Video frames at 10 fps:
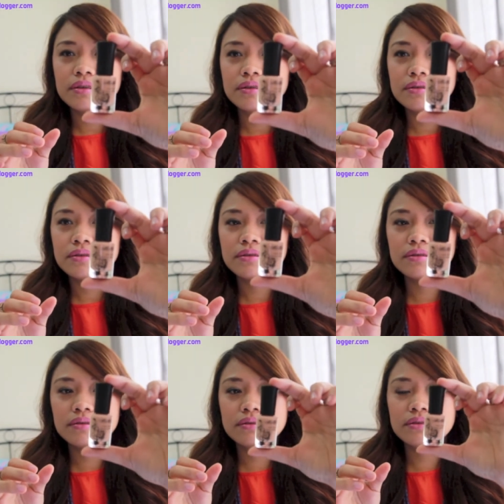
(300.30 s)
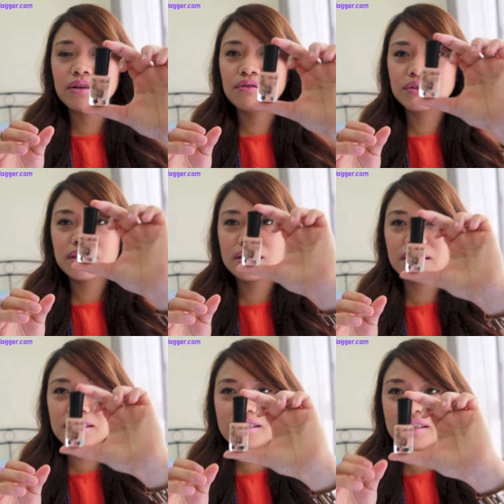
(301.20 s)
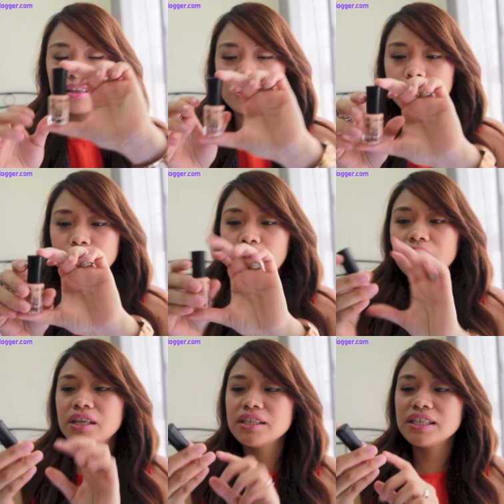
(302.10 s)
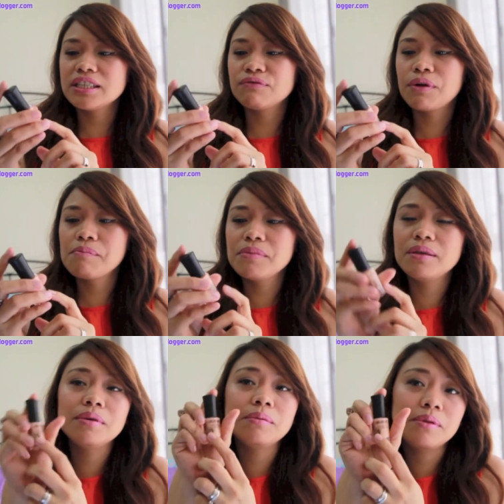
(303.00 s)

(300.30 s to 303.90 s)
Mm, obviously this is a nail polish. It's from Mimi